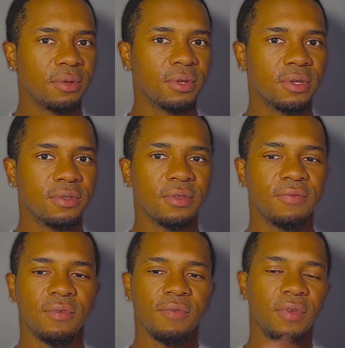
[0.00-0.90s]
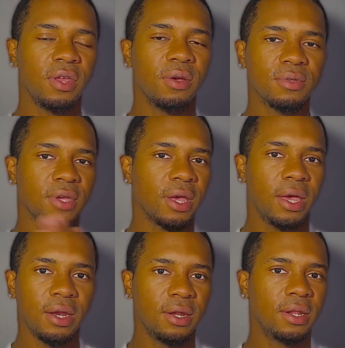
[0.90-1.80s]
because the videos I
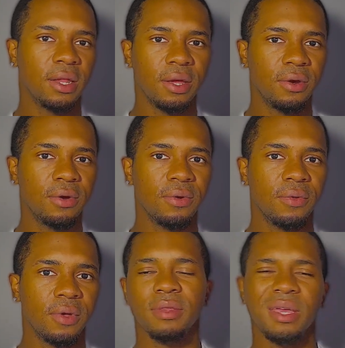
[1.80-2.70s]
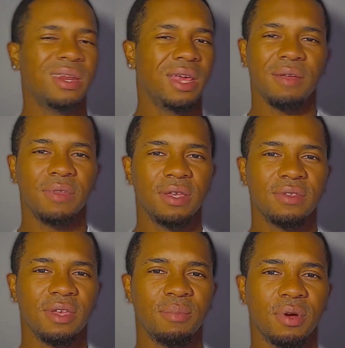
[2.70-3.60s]
edited later, they didn't have that
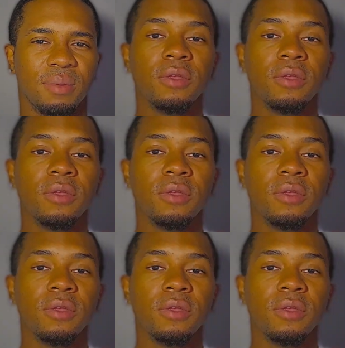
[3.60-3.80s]
same problem.